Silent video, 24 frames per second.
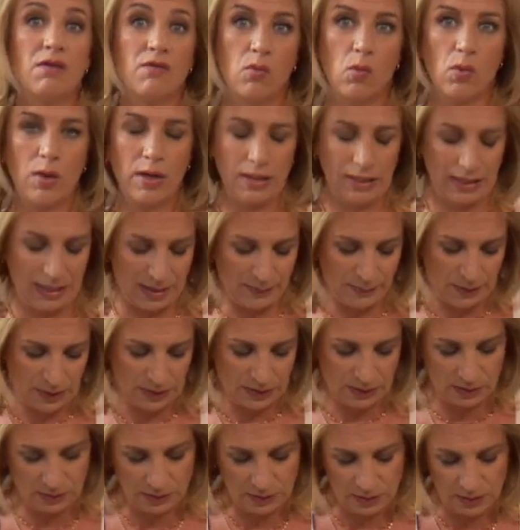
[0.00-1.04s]
of one
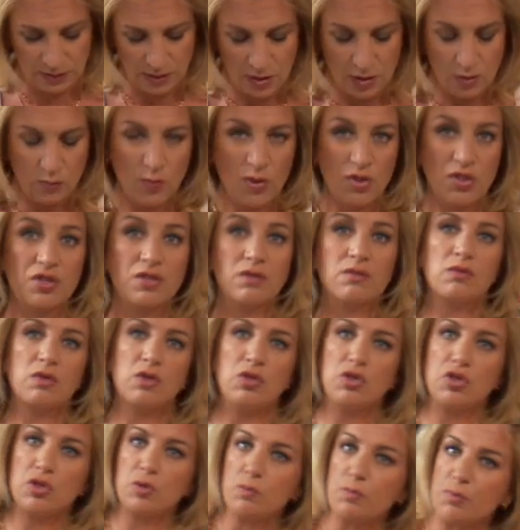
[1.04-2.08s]
lemon, which
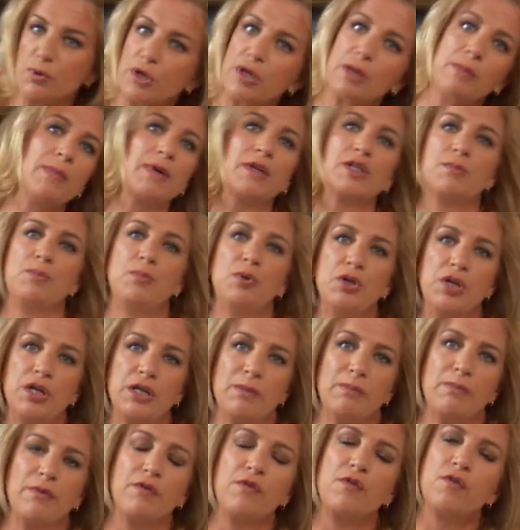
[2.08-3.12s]
you should pretty much put
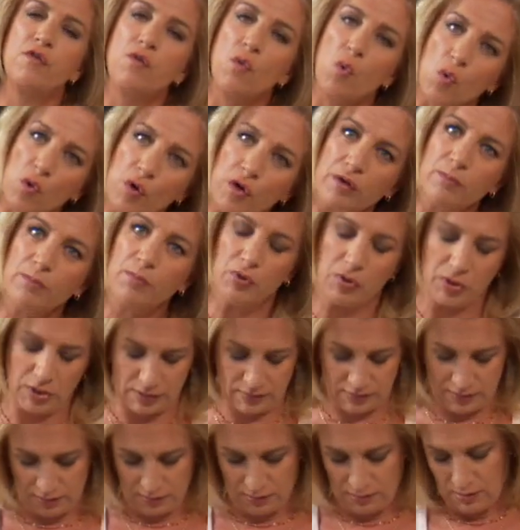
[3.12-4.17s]
in before you put
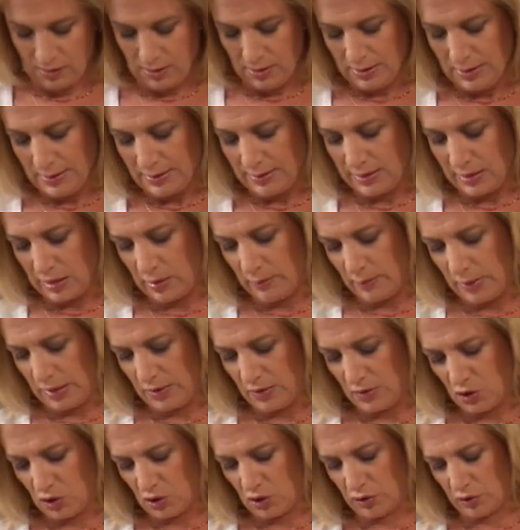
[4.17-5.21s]
in the cinnamon
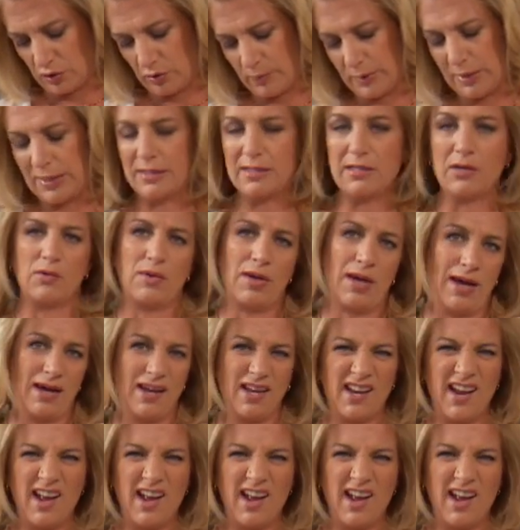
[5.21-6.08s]
and the sugar, but it's okay.